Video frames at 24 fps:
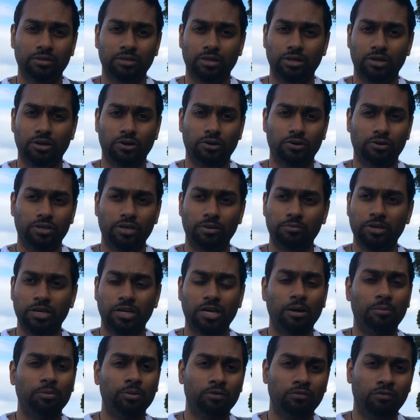Give me a
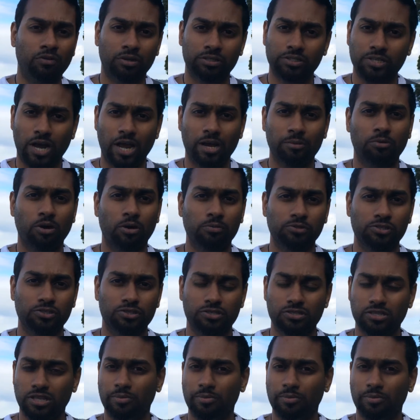couple of time options.